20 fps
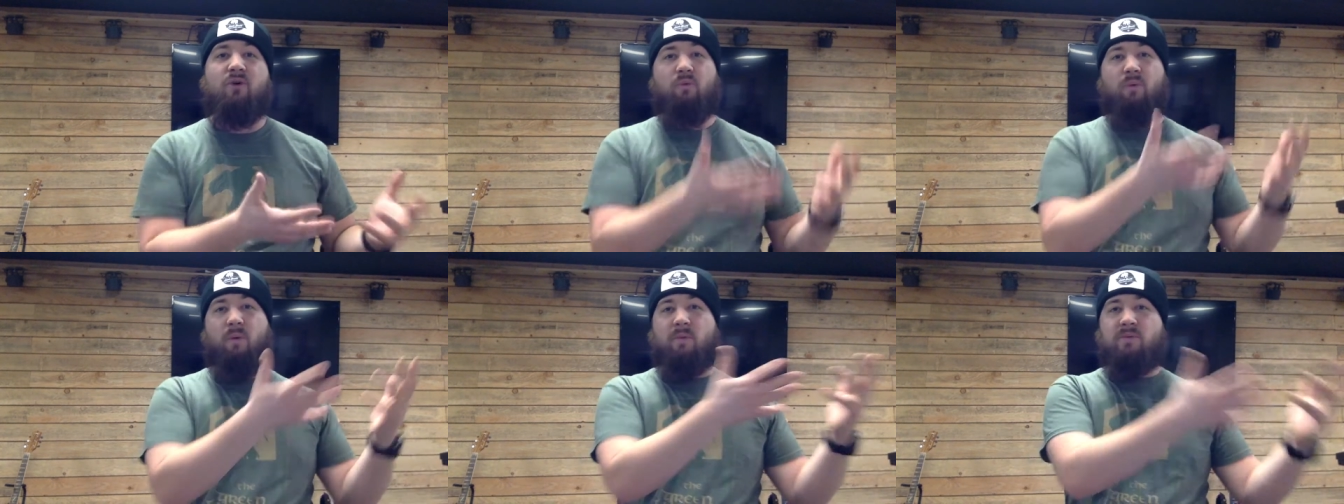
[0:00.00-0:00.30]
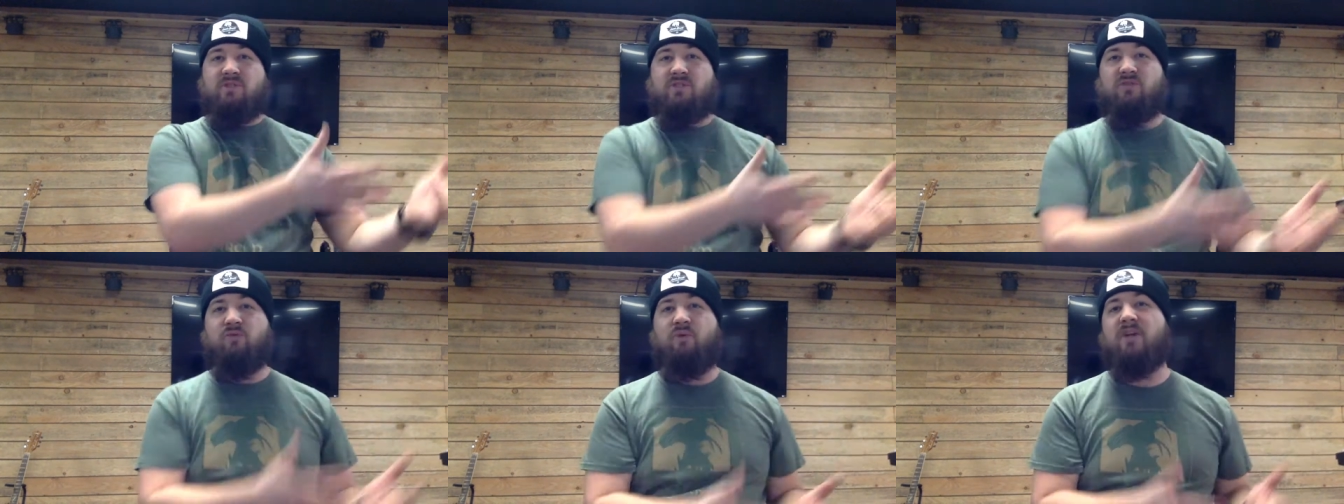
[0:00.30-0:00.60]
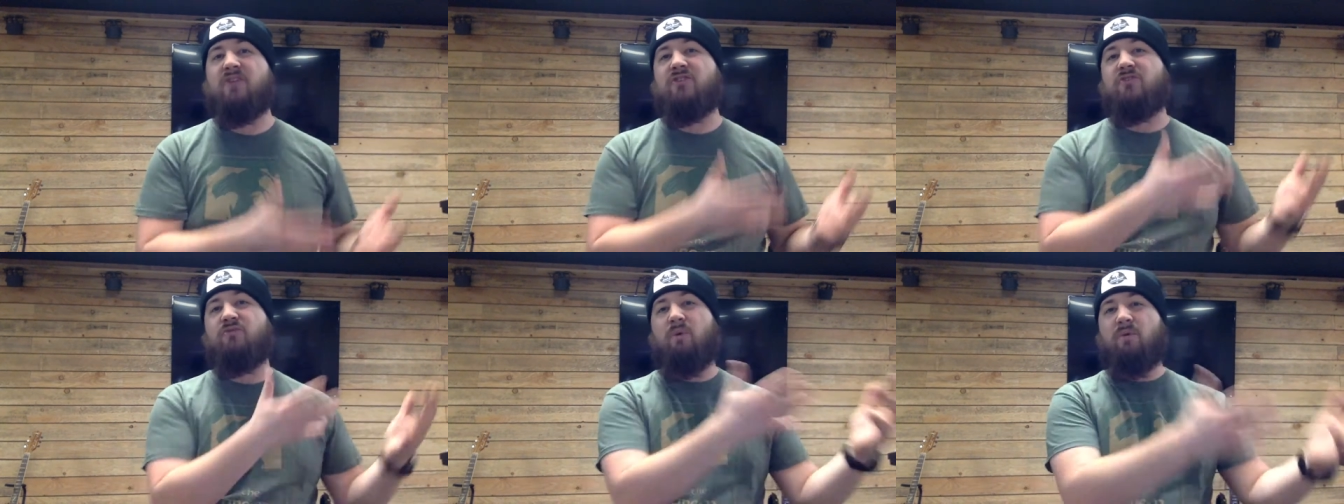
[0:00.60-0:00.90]
What was the
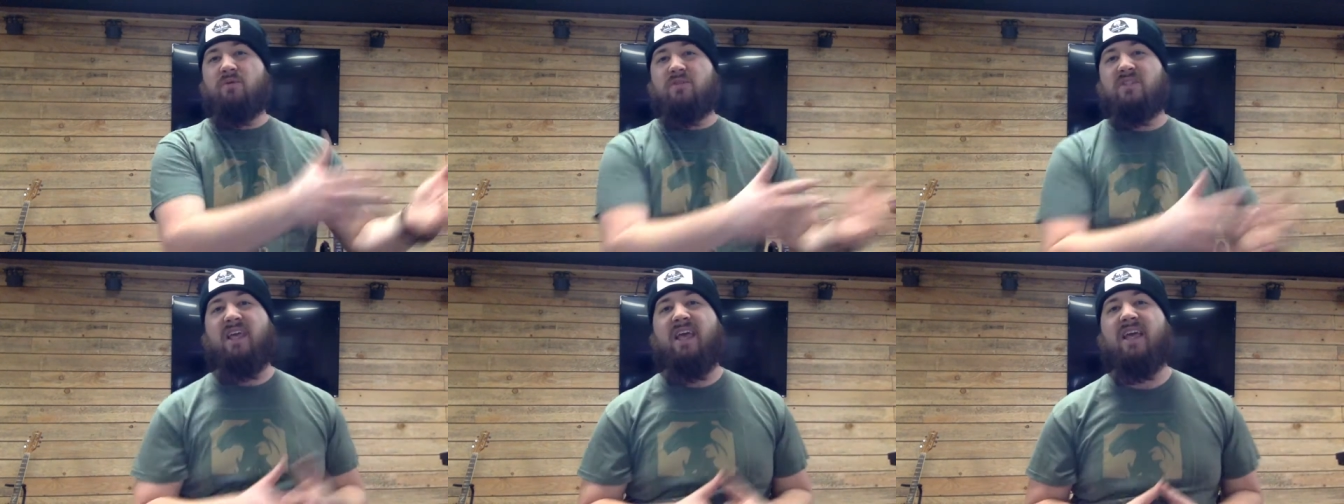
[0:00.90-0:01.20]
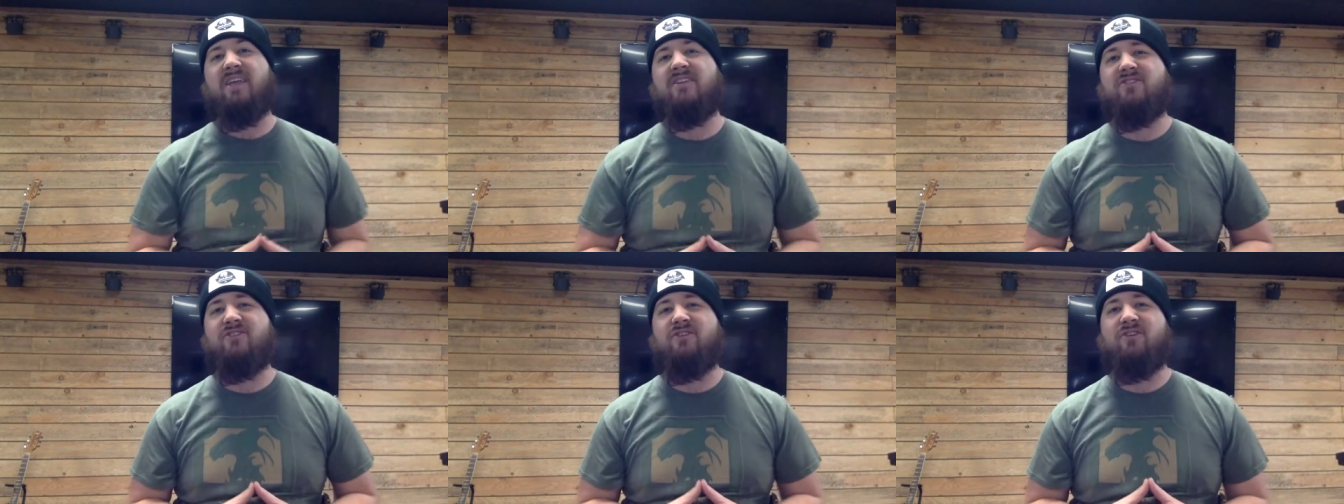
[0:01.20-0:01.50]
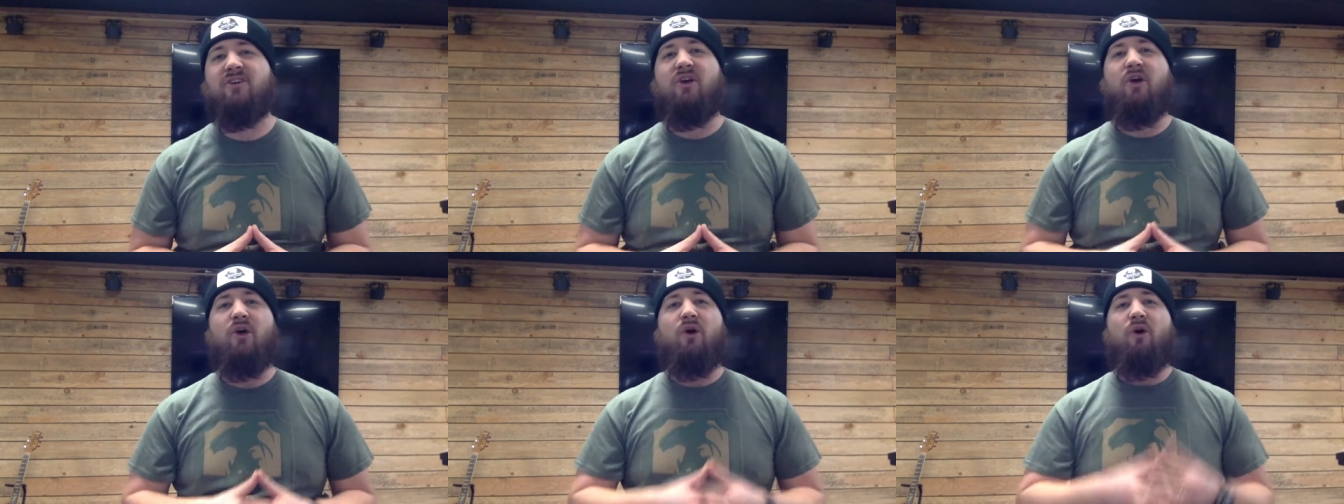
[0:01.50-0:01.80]
question? What was the
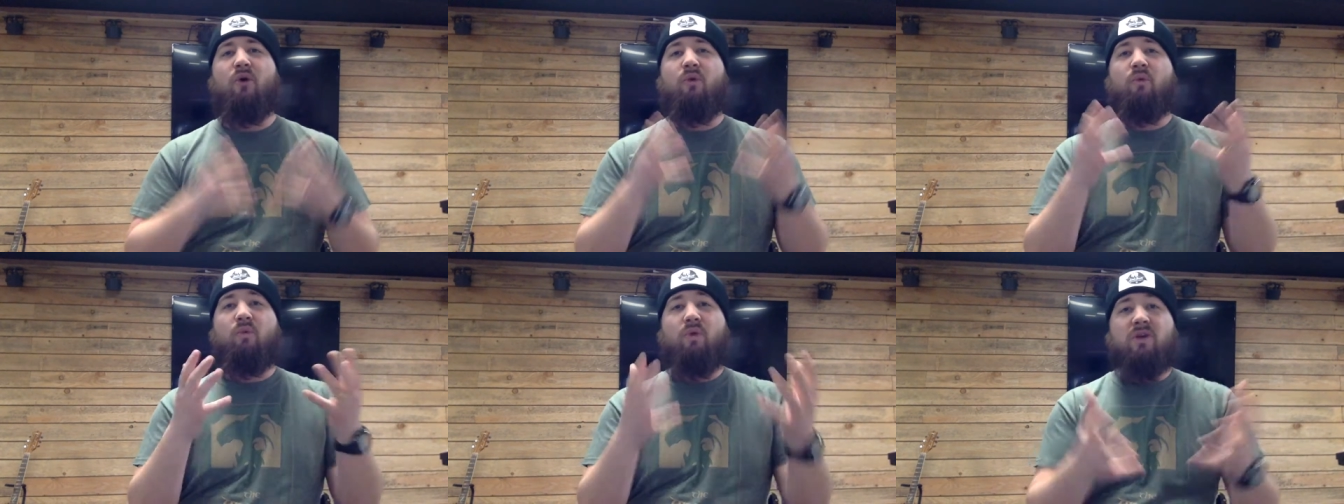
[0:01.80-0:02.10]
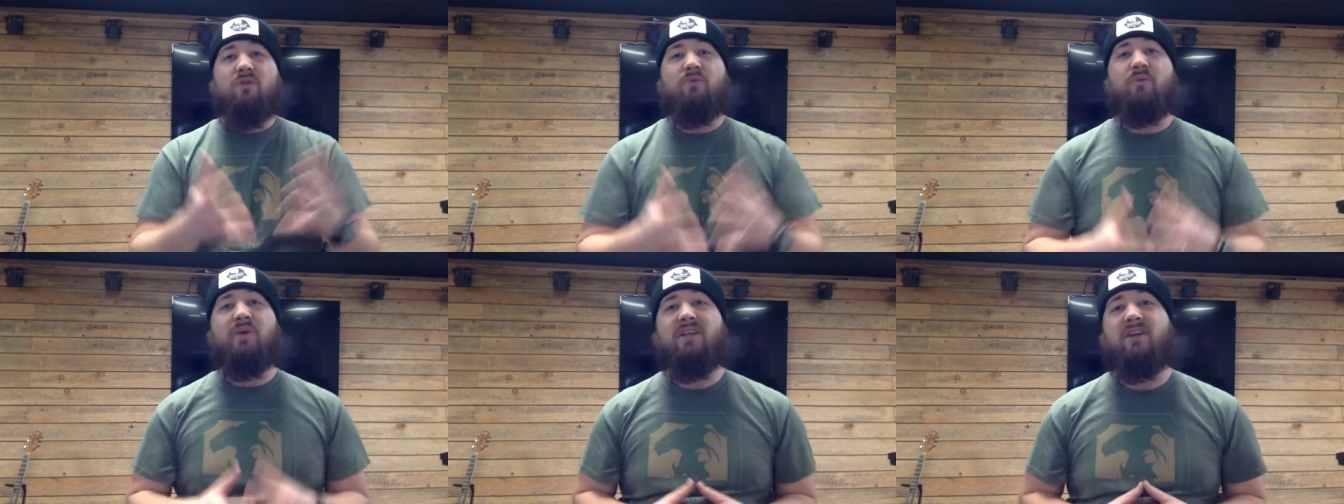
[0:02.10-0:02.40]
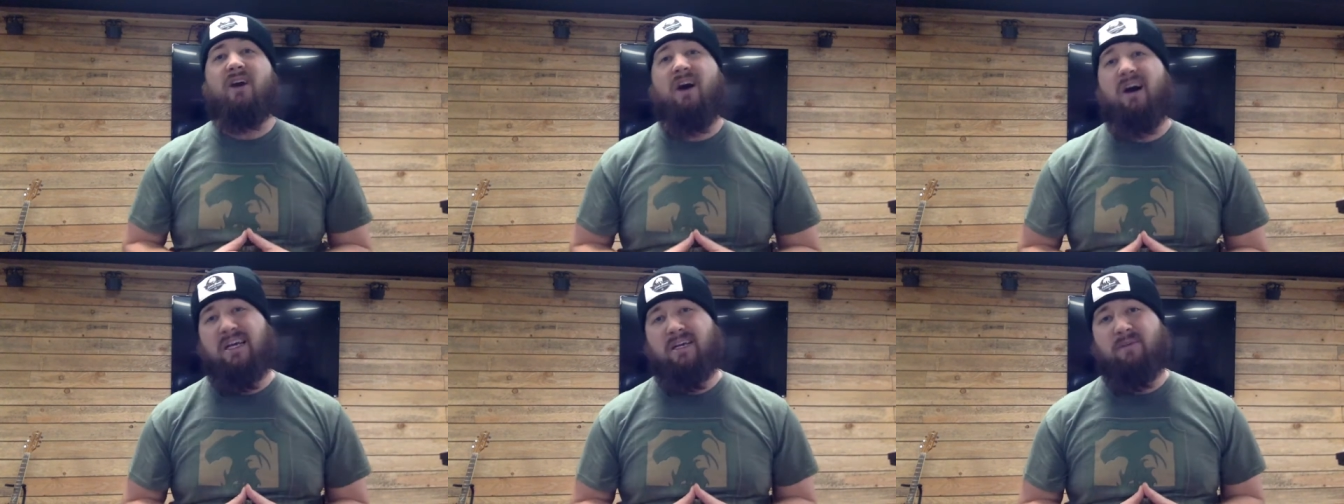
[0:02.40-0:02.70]
answer? What did we
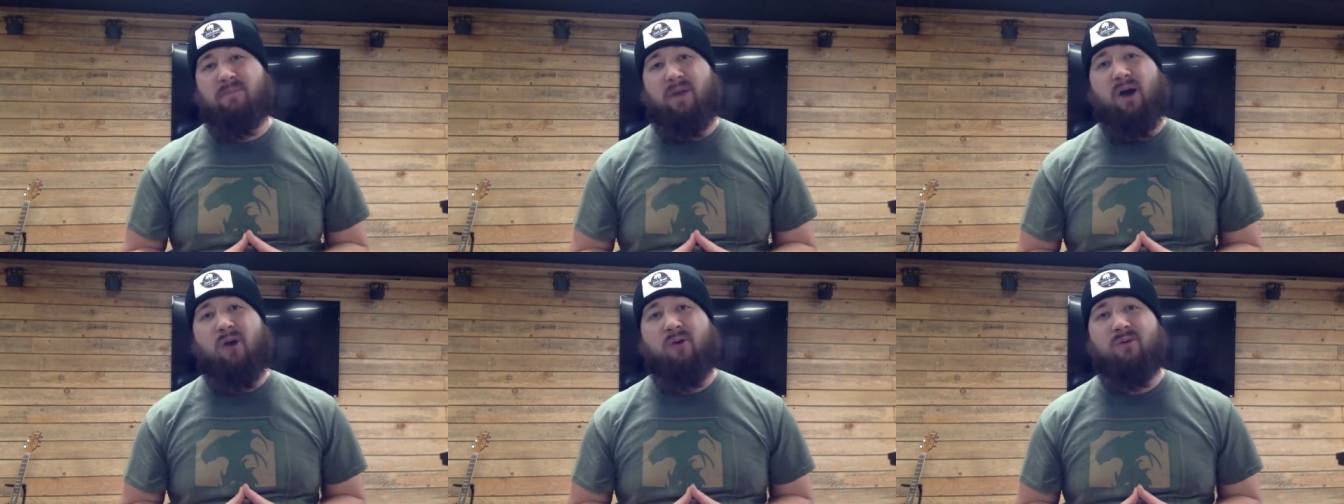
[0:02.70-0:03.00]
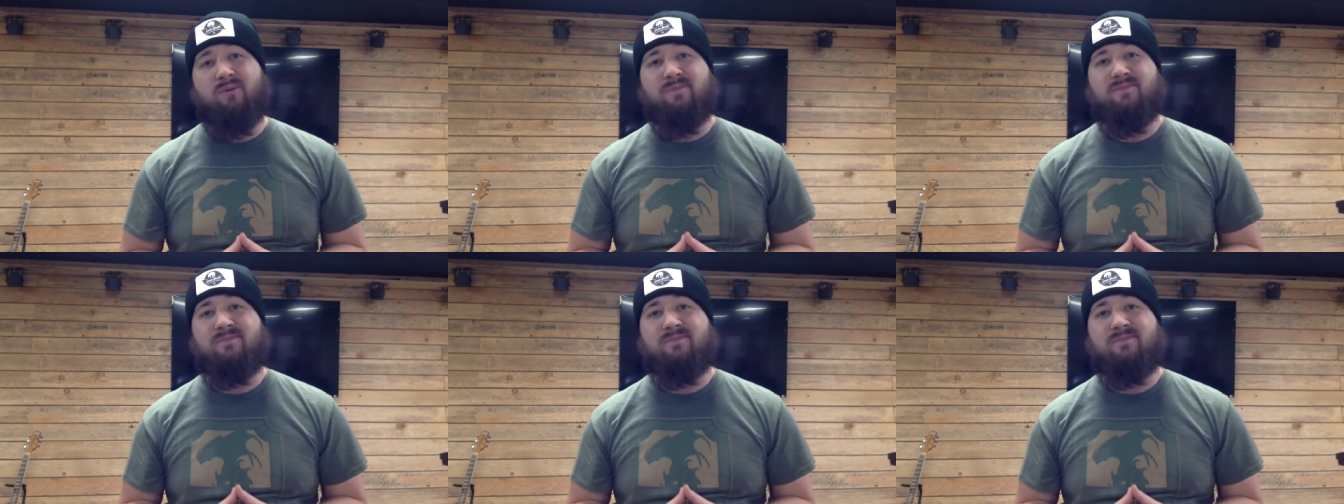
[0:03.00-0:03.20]
talk about?